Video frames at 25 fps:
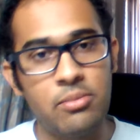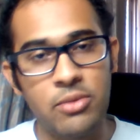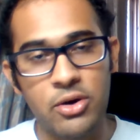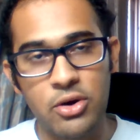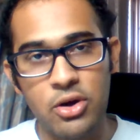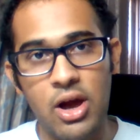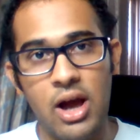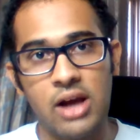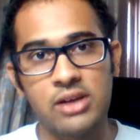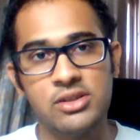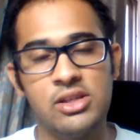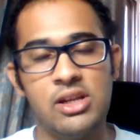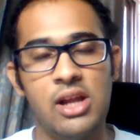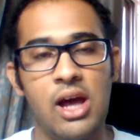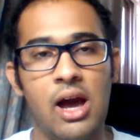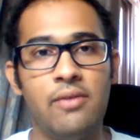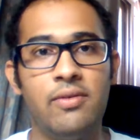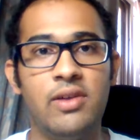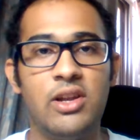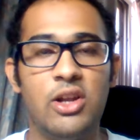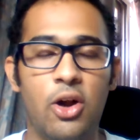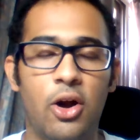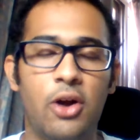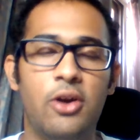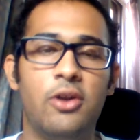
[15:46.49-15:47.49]
but you actually have
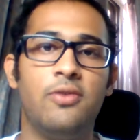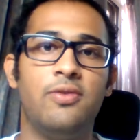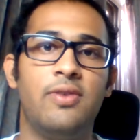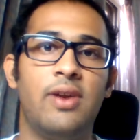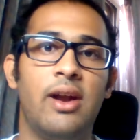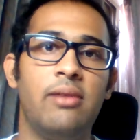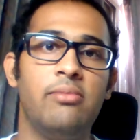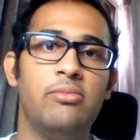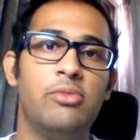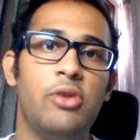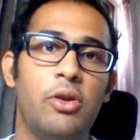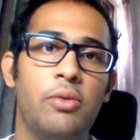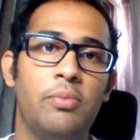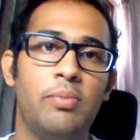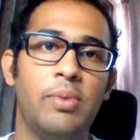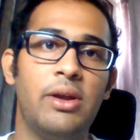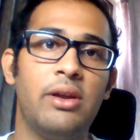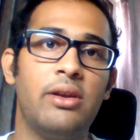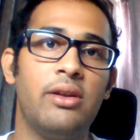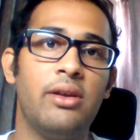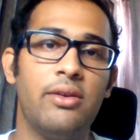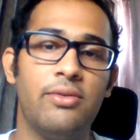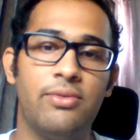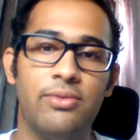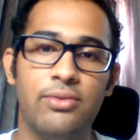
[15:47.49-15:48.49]
a lot of time to repeat
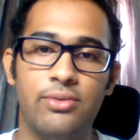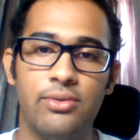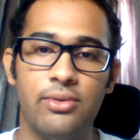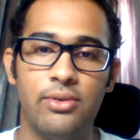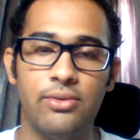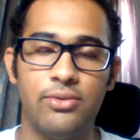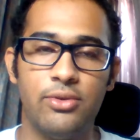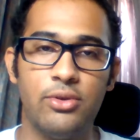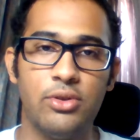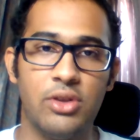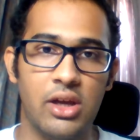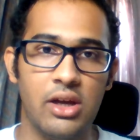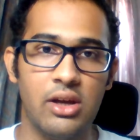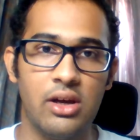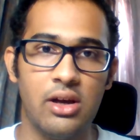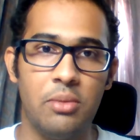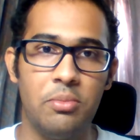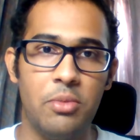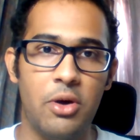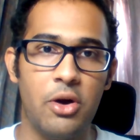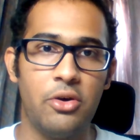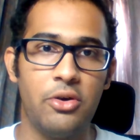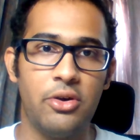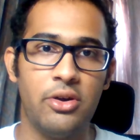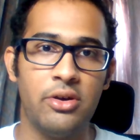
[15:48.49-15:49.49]
if you think
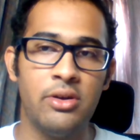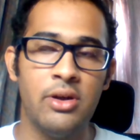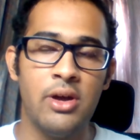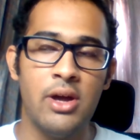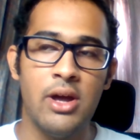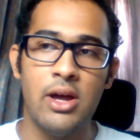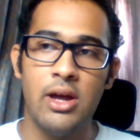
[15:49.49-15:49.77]
about it.